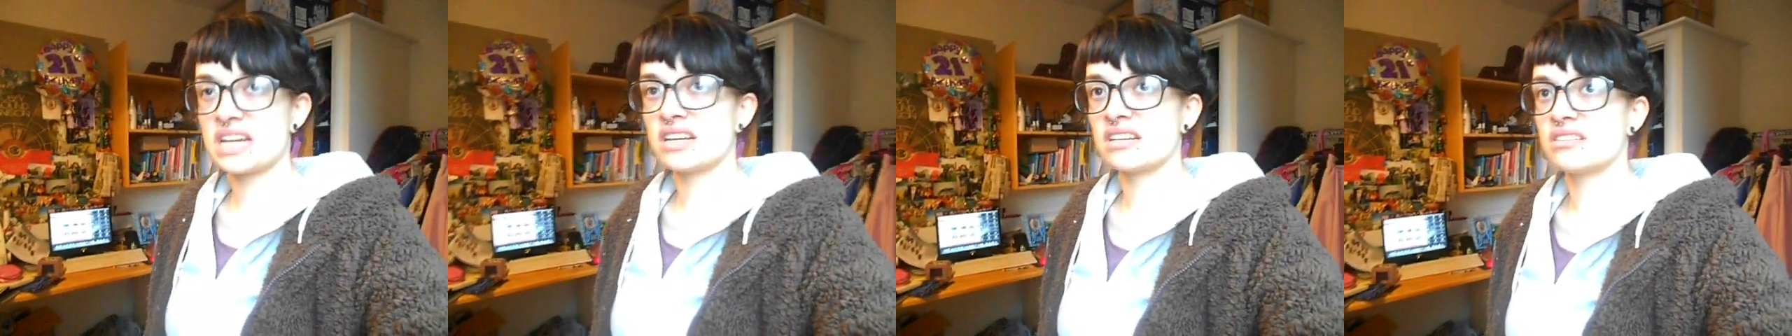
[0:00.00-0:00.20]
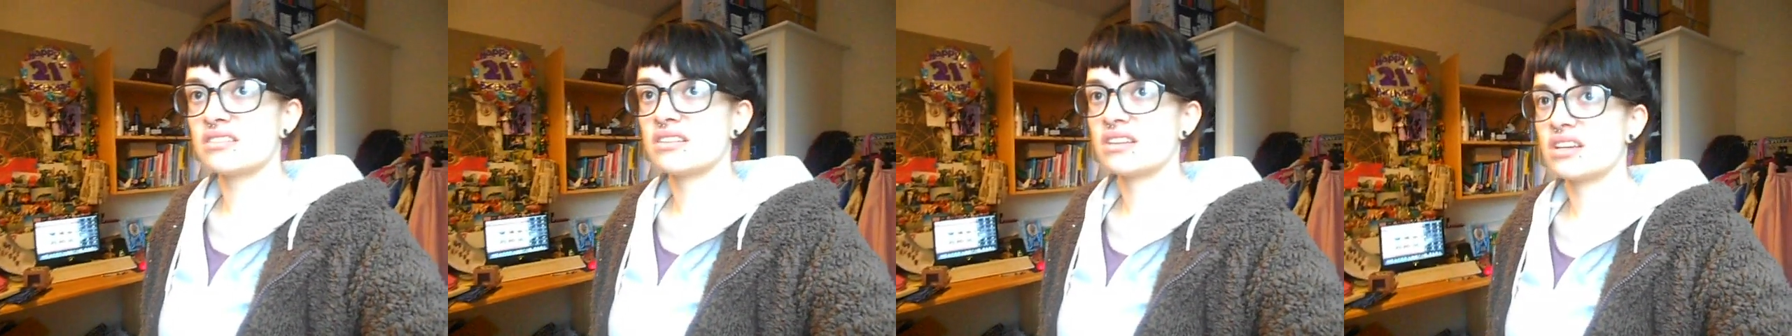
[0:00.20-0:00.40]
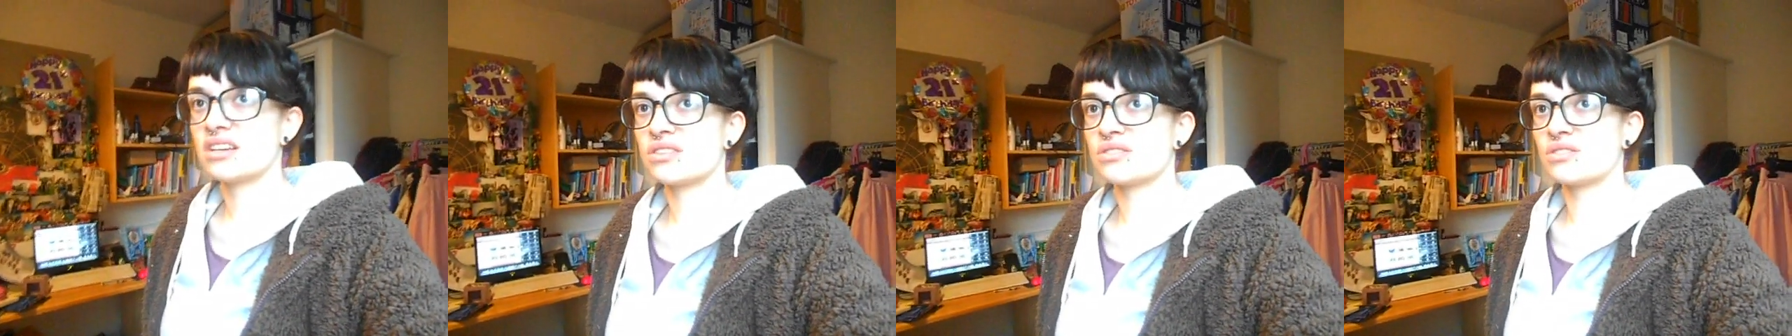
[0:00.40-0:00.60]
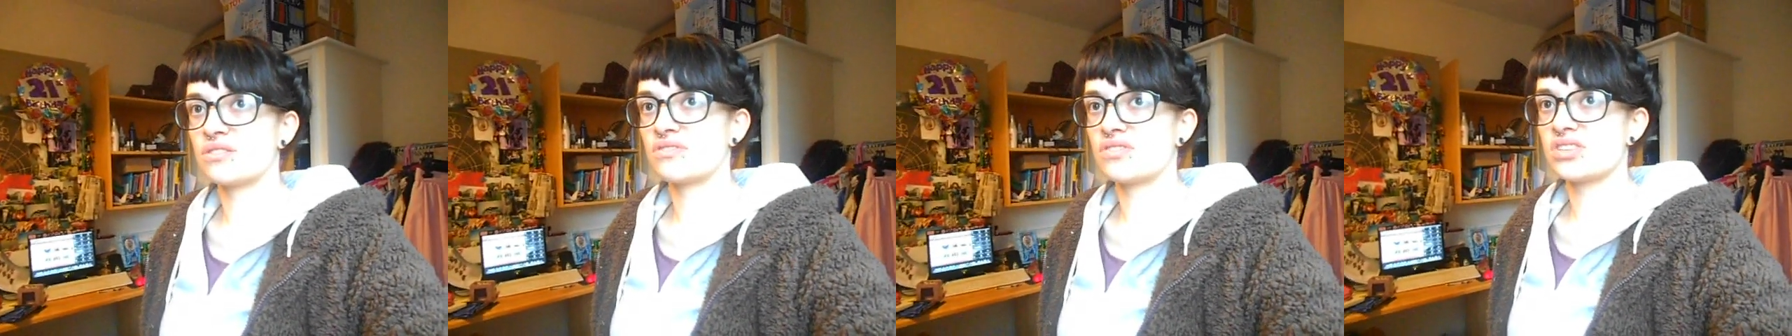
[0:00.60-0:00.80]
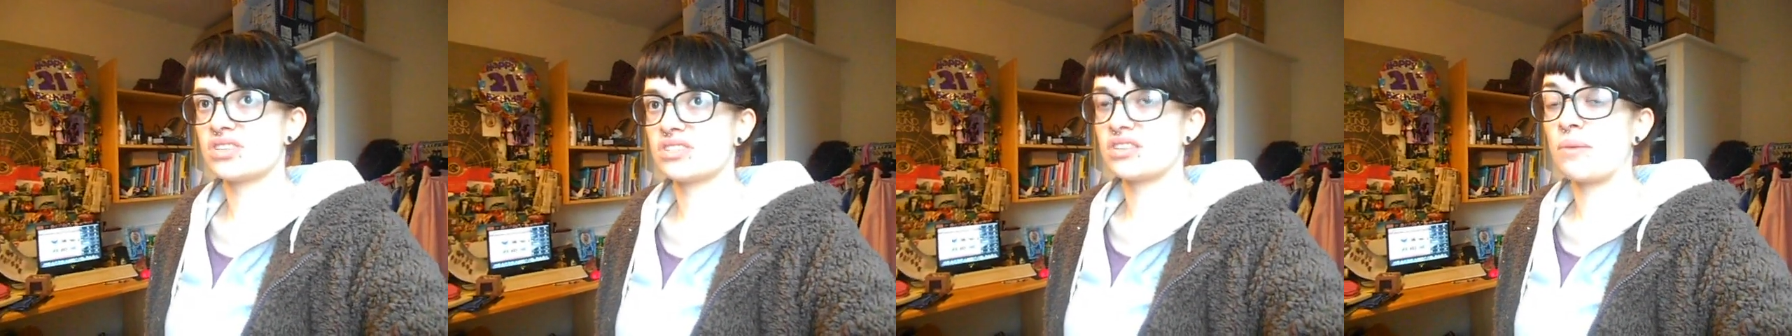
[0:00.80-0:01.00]
and sort
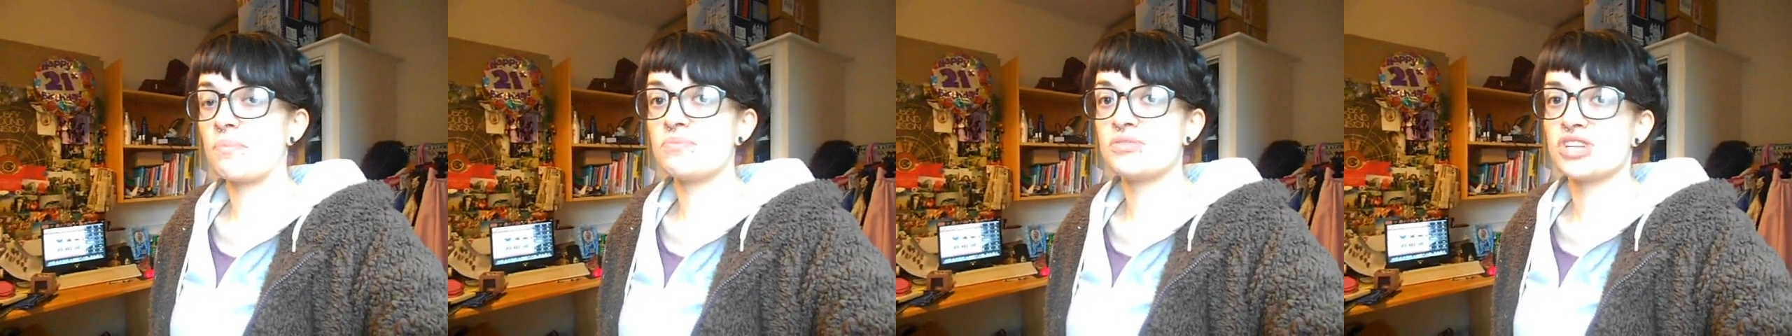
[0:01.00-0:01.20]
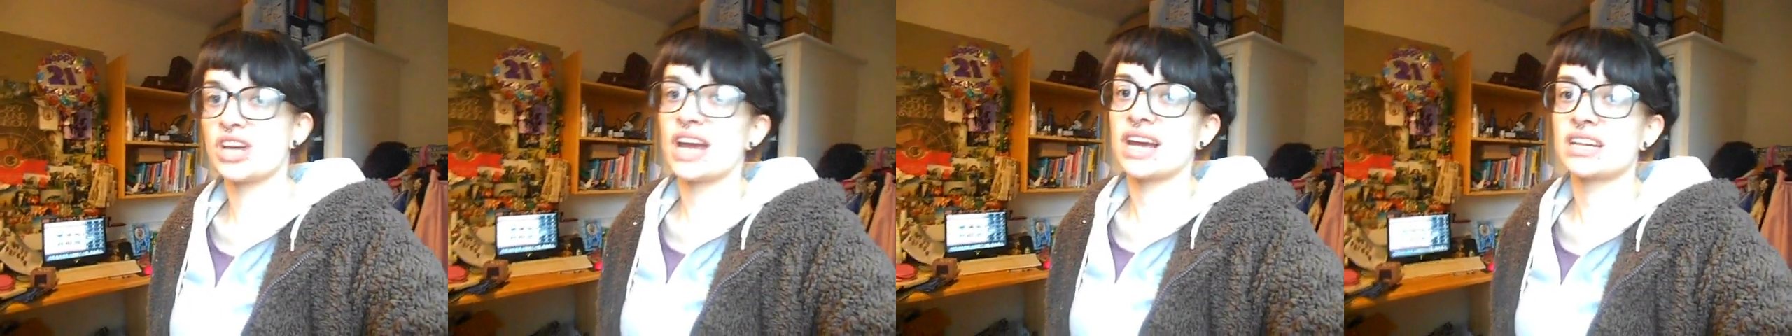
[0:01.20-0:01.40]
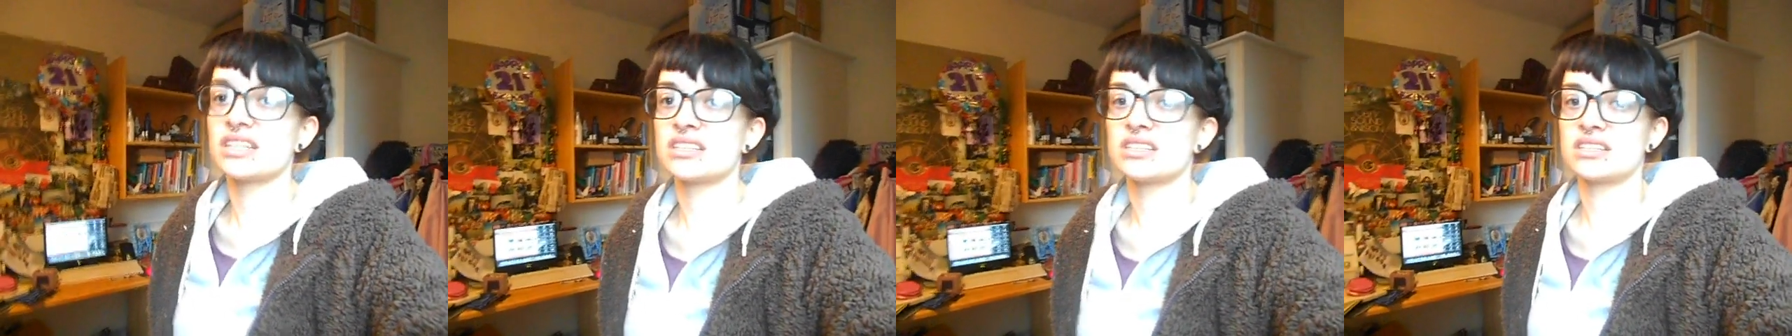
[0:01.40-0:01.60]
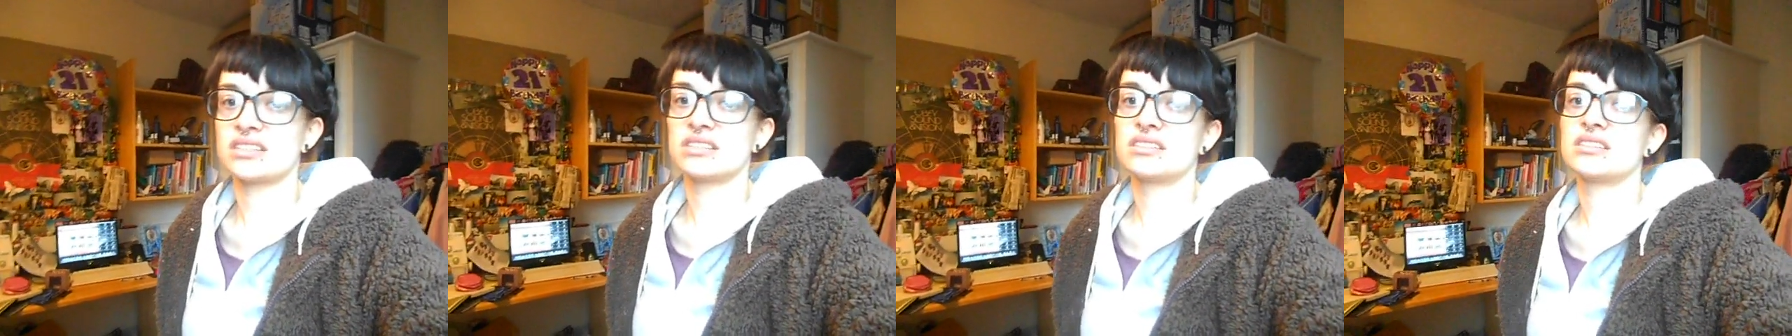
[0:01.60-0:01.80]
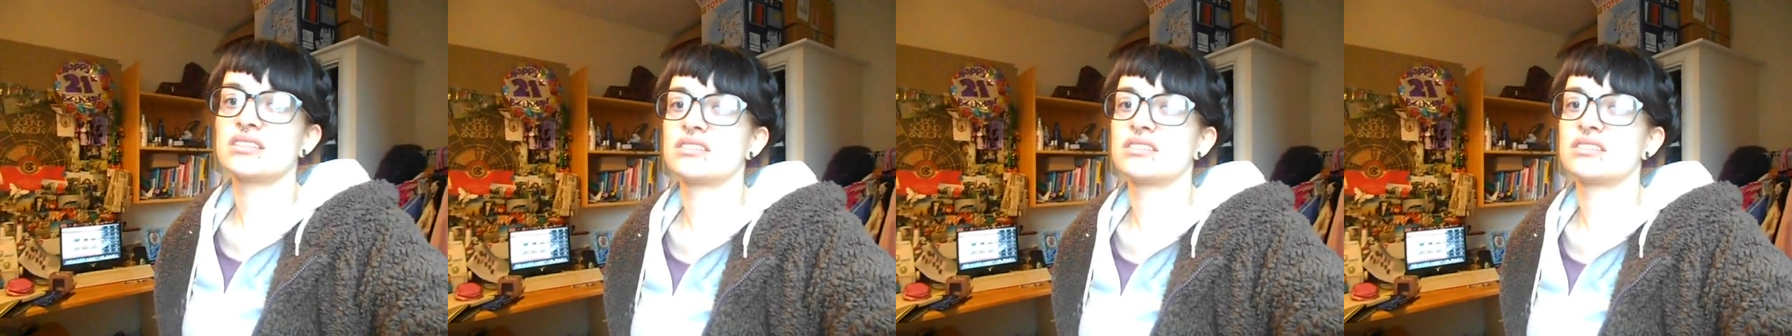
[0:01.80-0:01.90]
of the subject